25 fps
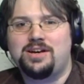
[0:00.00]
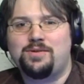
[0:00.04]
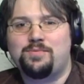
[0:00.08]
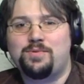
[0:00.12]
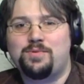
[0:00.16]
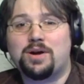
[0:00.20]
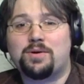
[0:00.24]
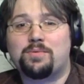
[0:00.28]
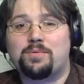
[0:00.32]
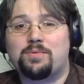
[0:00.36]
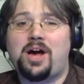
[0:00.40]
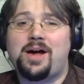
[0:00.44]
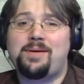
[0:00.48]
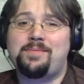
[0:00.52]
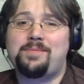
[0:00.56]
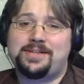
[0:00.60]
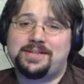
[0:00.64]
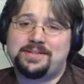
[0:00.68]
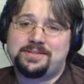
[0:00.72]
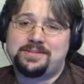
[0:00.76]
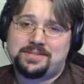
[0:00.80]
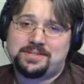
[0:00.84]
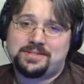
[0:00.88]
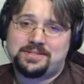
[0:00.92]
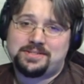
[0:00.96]
We are
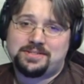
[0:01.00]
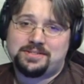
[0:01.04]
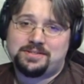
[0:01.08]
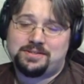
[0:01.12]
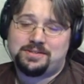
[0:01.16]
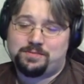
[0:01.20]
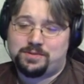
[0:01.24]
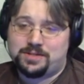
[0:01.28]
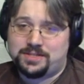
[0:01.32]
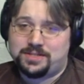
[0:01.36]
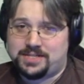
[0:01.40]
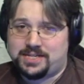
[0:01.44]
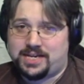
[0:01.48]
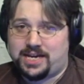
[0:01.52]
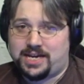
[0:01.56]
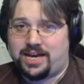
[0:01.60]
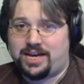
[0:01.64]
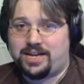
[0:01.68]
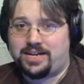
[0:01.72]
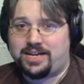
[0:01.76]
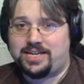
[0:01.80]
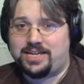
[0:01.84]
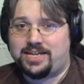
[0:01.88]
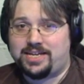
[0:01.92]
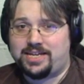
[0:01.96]
Robless once
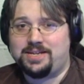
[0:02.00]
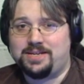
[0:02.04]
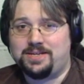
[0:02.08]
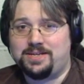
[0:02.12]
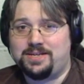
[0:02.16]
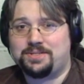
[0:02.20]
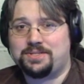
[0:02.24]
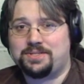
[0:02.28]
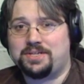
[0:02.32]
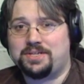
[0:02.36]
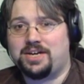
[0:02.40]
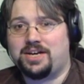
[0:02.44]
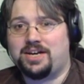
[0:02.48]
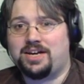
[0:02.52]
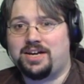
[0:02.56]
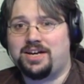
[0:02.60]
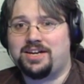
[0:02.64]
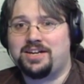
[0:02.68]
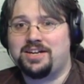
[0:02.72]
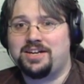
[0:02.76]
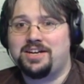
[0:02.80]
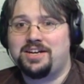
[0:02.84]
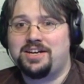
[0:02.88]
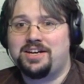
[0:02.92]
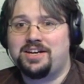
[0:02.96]
again. He is,
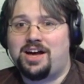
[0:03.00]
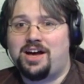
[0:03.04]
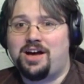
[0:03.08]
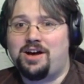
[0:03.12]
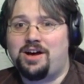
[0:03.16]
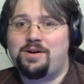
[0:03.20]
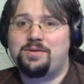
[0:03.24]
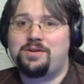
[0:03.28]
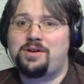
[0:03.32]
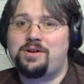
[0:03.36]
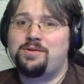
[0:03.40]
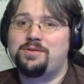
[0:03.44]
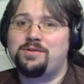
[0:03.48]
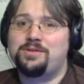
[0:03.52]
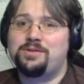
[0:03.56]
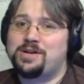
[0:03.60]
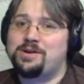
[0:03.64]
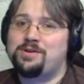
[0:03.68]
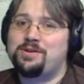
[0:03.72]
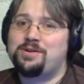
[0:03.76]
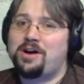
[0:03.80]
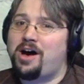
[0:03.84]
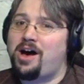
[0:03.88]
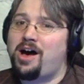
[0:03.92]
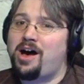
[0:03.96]
don't
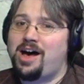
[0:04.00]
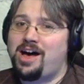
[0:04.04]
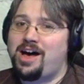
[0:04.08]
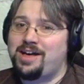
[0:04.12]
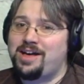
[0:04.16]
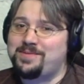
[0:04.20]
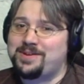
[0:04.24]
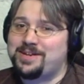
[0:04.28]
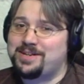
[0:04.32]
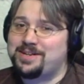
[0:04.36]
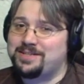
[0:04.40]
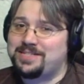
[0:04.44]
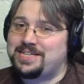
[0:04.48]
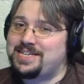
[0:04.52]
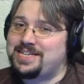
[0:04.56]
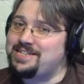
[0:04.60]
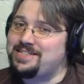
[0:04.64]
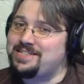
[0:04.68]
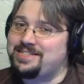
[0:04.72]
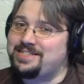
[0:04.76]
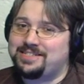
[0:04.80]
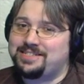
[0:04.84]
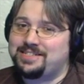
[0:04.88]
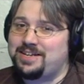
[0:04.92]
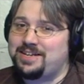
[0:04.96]
awe, because
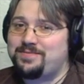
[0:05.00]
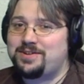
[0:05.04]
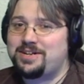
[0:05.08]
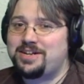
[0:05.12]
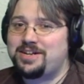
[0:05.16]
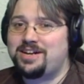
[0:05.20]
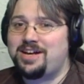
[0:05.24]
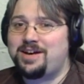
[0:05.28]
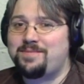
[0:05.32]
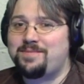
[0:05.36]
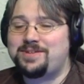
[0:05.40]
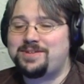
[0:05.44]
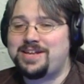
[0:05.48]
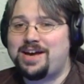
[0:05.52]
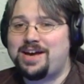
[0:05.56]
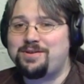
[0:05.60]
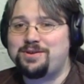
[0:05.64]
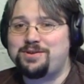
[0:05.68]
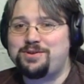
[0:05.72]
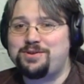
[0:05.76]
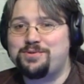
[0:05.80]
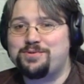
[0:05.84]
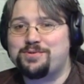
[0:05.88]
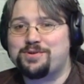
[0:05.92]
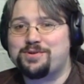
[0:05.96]
he's living it up down
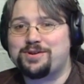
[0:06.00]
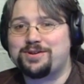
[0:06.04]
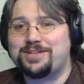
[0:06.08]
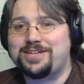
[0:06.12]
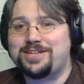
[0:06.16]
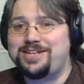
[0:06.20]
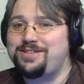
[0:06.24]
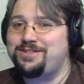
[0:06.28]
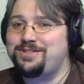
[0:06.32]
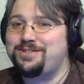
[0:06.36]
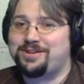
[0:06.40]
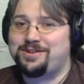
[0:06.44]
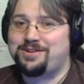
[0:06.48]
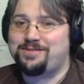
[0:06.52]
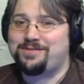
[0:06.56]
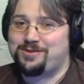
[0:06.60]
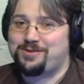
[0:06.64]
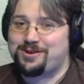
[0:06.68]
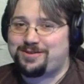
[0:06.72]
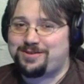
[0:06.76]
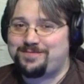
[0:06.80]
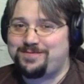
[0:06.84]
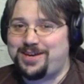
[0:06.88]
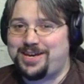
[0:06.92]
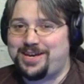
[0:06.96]
in New Orleans on a
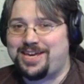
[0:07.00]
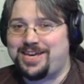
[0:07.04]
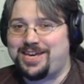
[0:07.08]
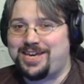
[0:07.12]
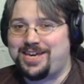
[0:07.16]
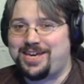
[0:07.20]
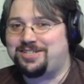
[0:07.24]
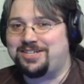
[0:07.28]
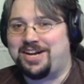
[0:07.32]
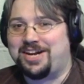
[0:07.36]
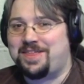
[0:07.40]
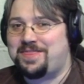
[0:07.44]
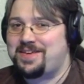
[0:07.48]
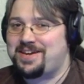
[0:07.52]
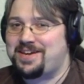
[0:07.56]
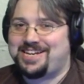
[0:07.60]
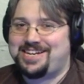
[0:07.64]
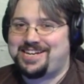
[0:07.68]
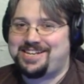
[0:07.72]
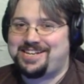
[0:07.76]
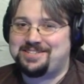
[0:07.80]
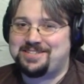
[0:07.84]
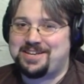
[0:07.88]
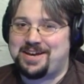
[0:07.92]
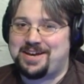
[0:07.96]
work vacation, I think
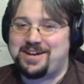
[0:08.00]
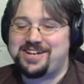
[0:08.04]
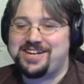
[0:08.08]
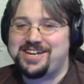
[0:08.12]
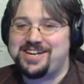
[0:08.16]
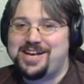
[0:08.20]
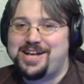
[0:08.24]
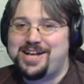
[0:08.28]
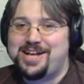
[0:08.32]
he said.